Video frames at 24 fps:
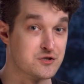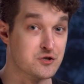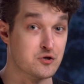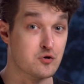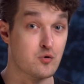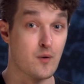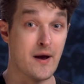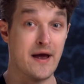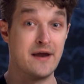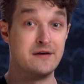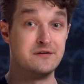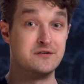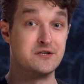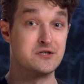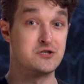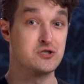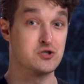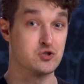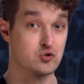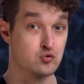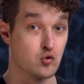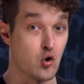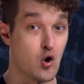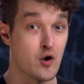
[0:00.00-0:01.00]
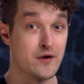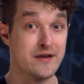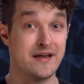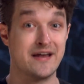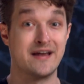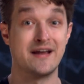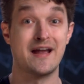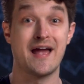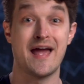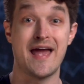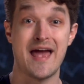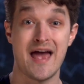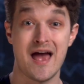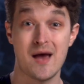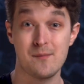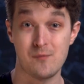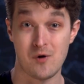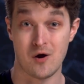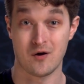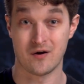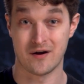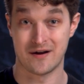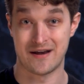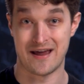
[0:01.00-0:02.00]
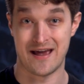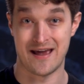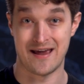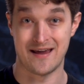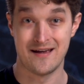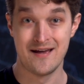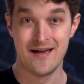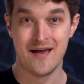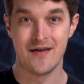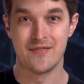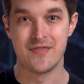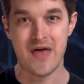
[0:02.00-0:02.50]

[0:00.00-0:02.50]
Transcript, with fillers: to and destroying mRNA.